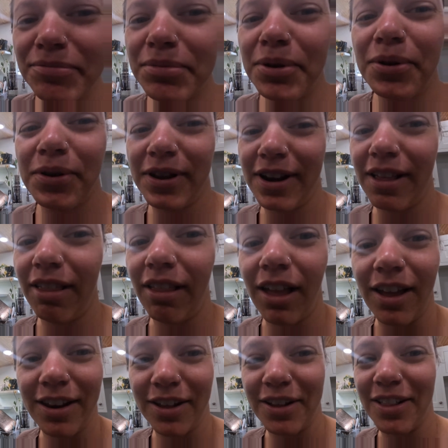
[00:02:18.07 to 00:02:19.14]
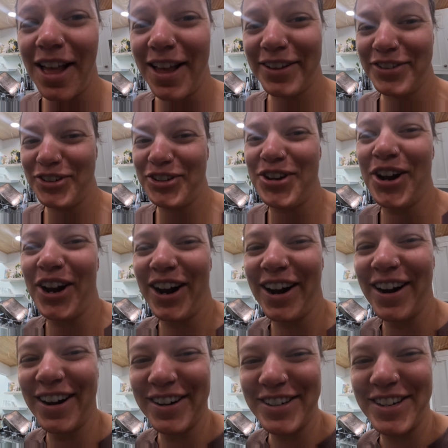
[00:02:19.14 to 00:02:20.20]
broken a lot of glass
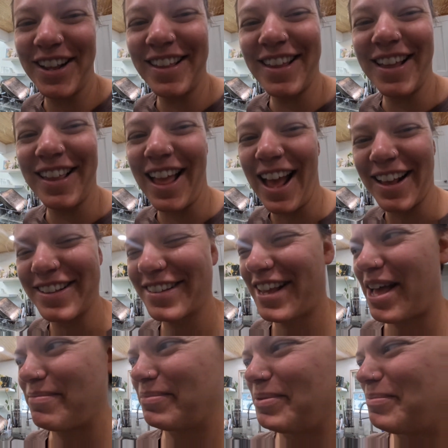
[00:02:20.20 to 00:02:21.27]
jars in the last couple